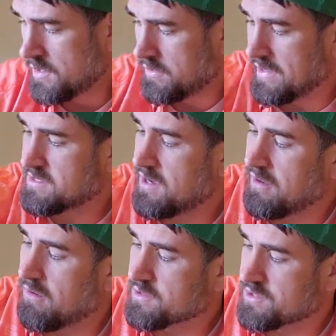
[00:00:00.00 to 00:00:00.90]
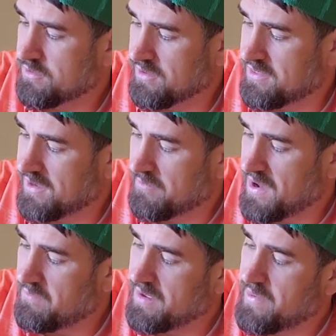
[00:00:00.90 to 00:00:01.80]
That's kind of also the thing
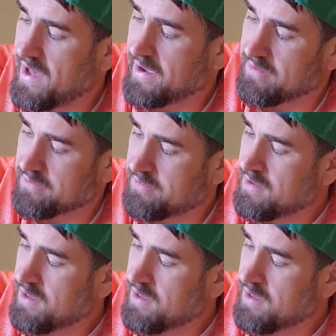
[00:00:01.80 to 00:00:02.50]
about my bag is